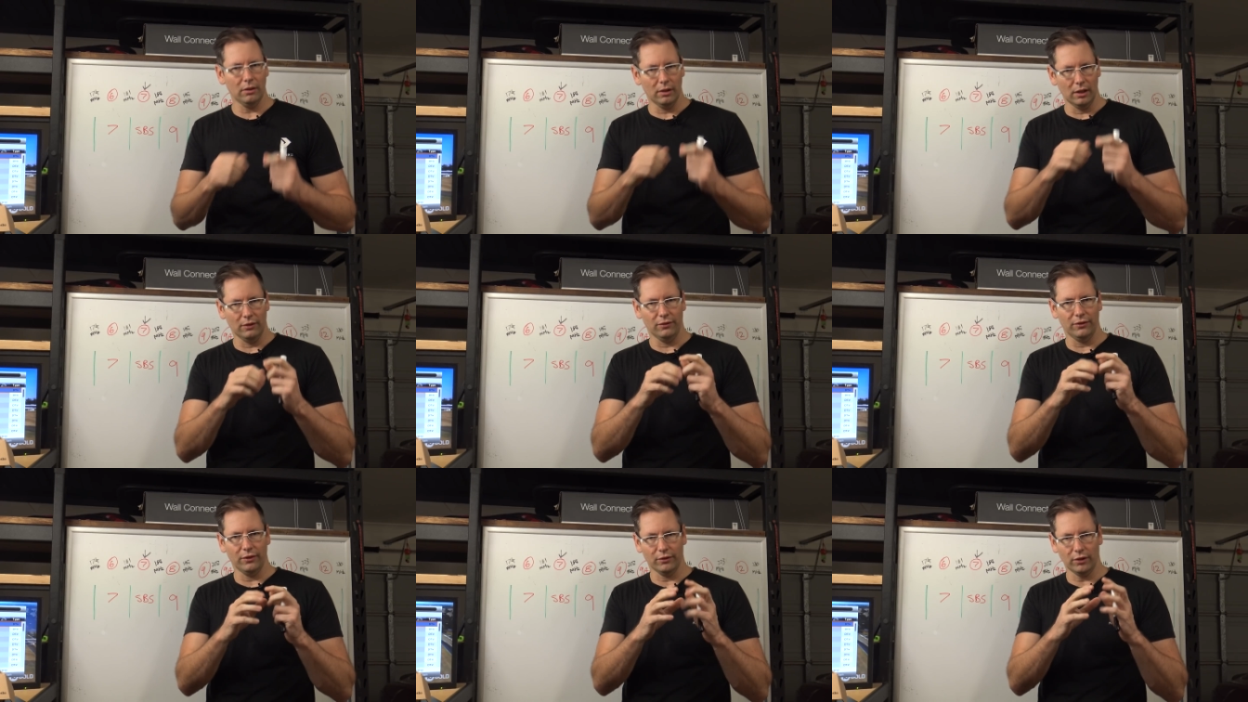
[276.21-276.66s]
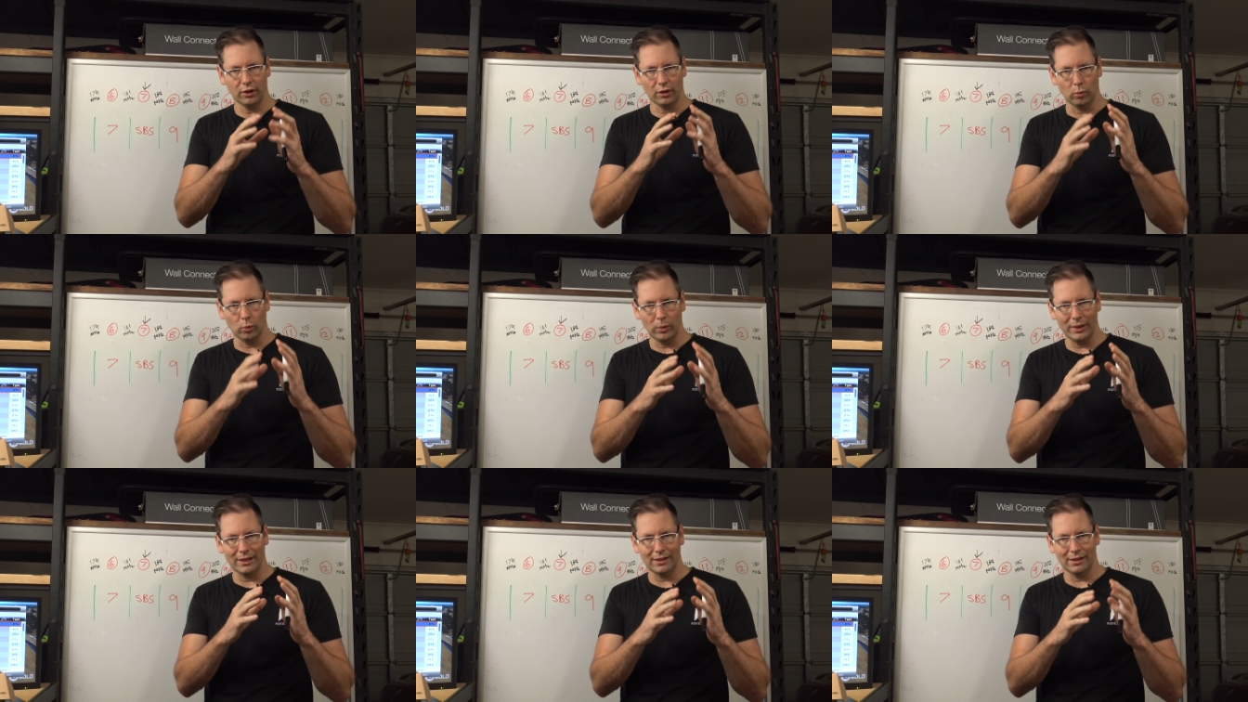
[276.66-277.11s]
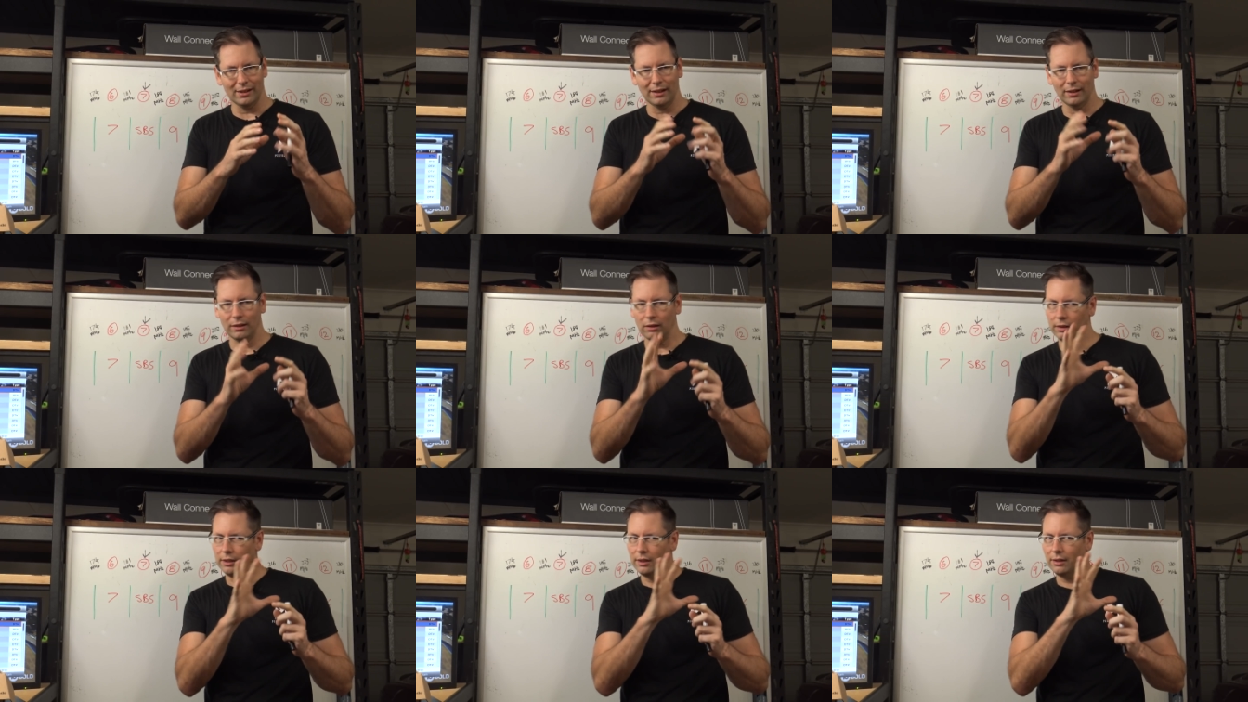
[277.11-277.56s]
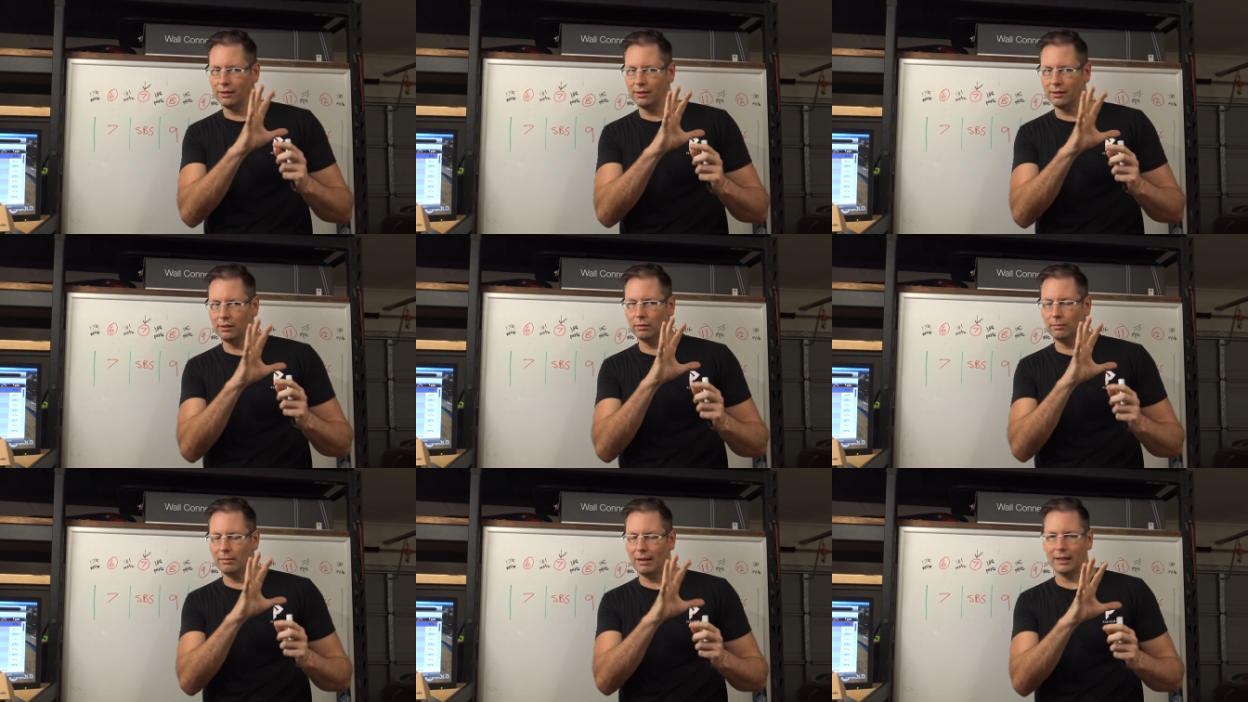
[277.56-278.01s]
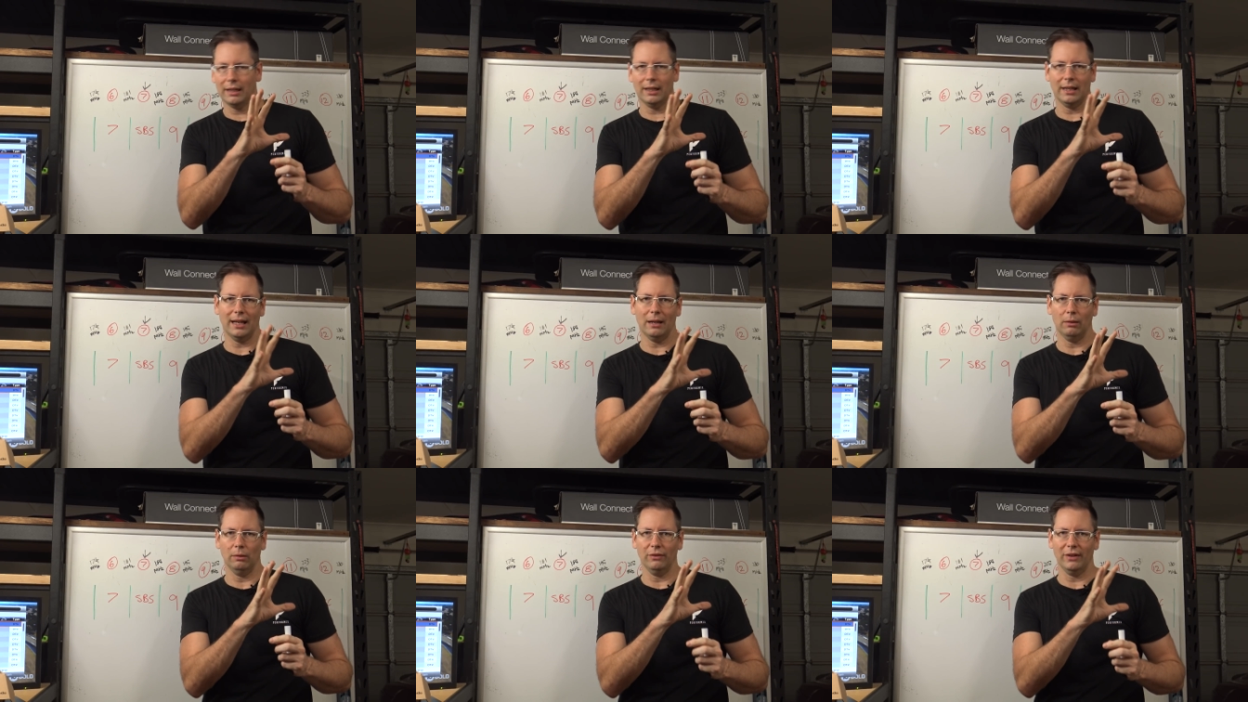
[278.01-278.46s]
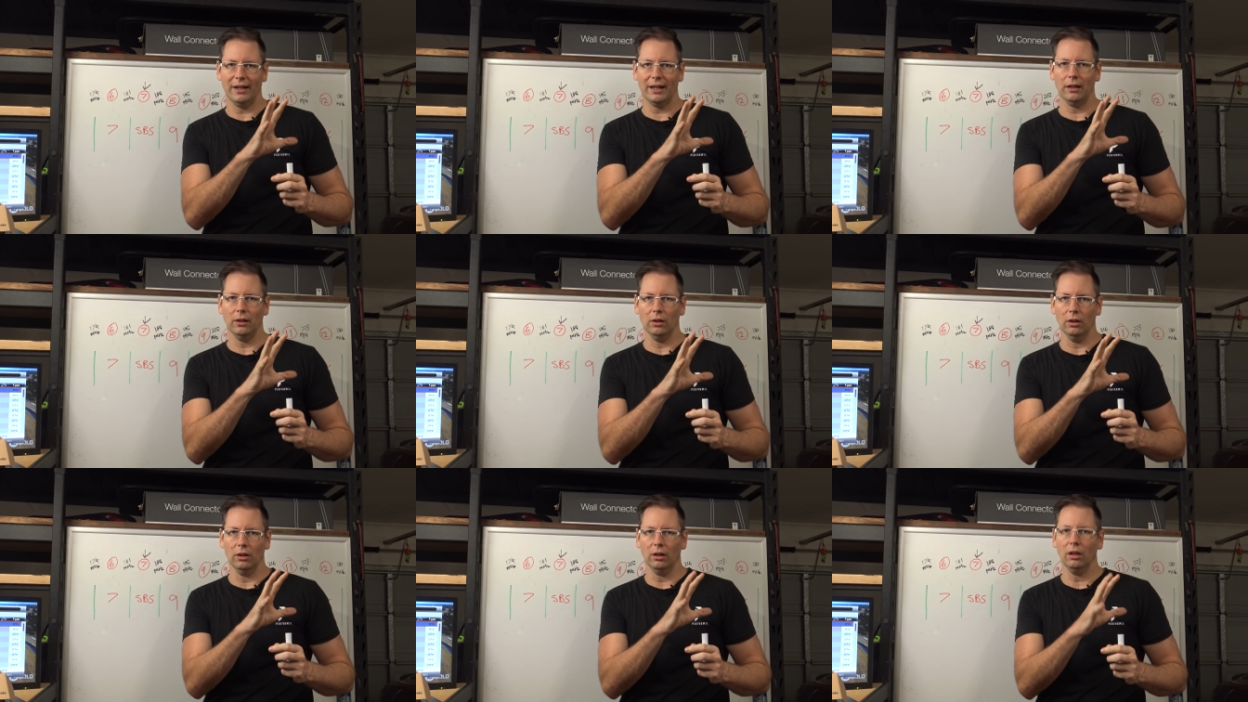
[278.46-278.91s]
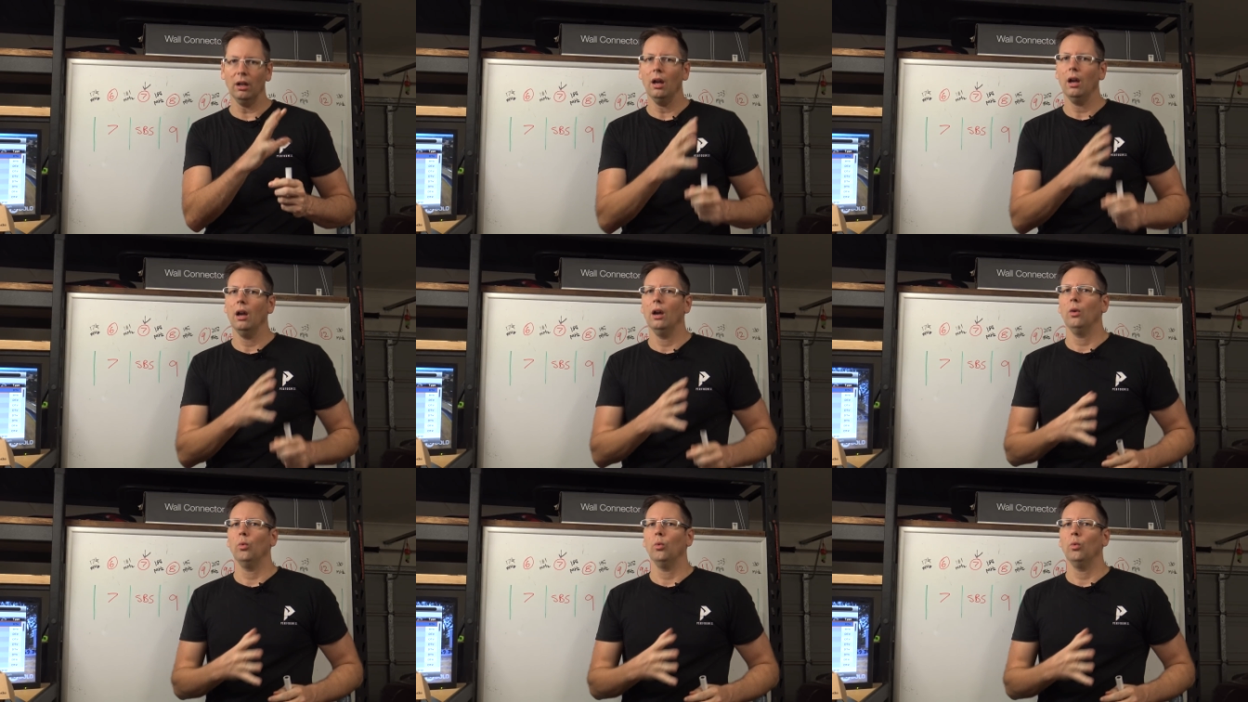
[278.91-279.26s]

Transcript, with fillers: if you've got a weak signal you can still make it out with analog,